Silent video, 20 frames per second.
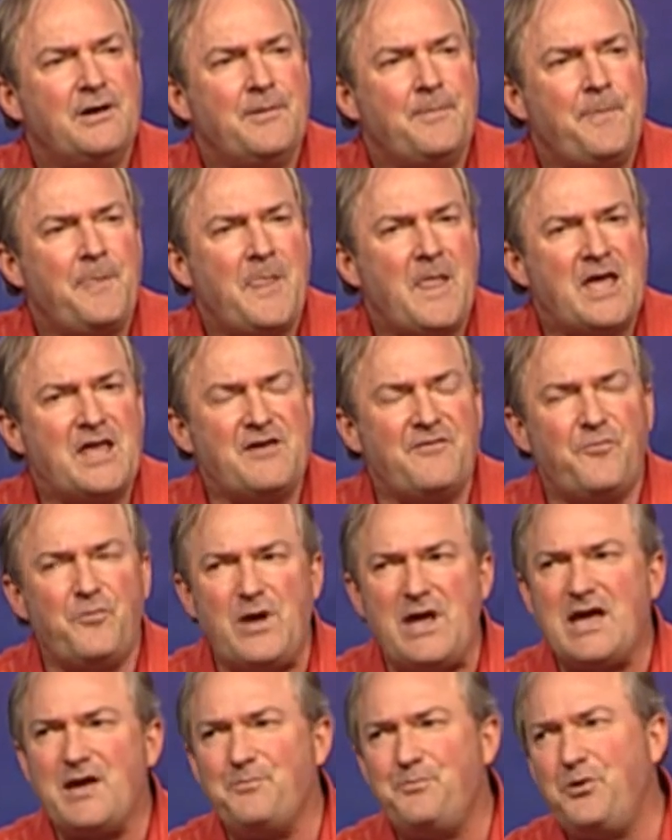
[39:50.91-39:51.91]
And if we can
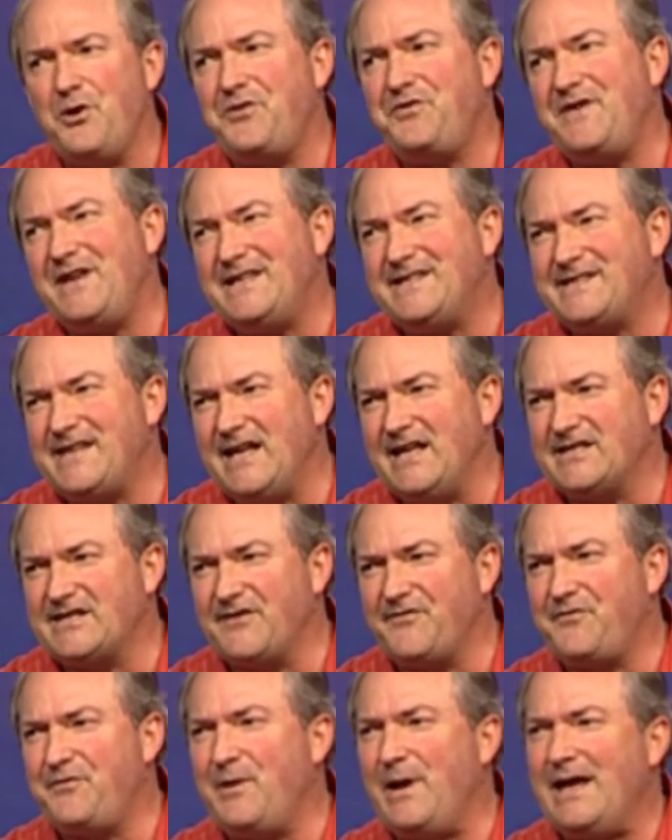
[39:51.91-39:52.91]
put these things, if
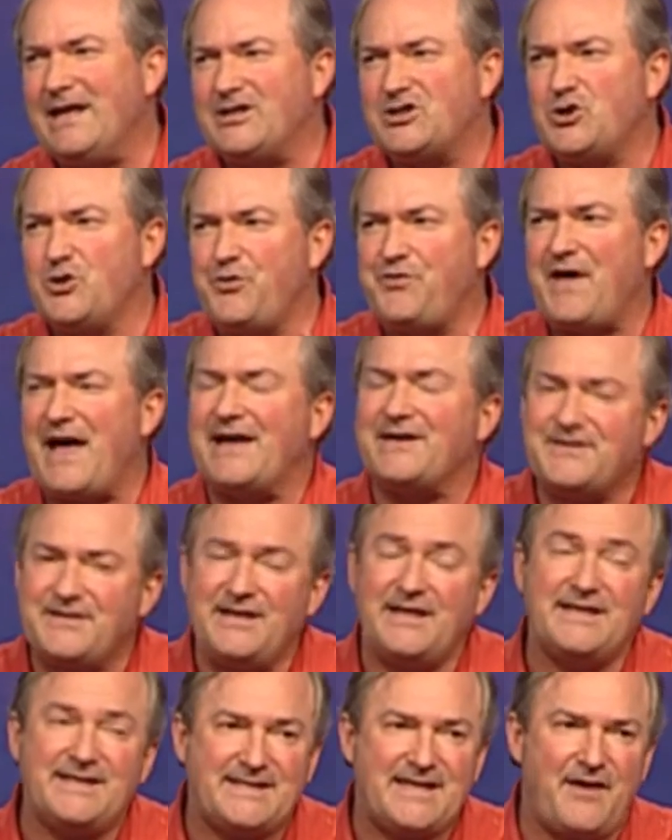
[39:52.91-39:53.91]
we in
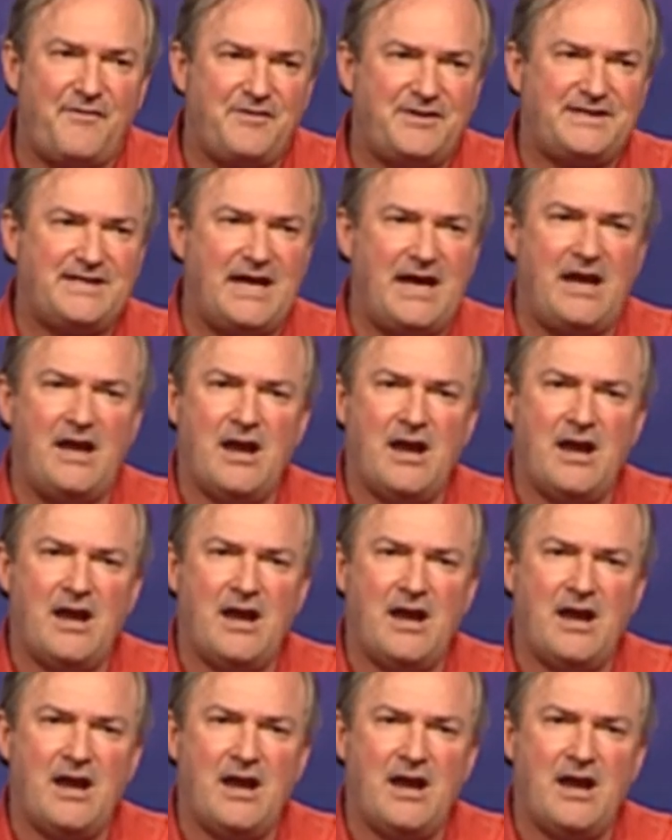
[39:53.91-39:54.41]
2017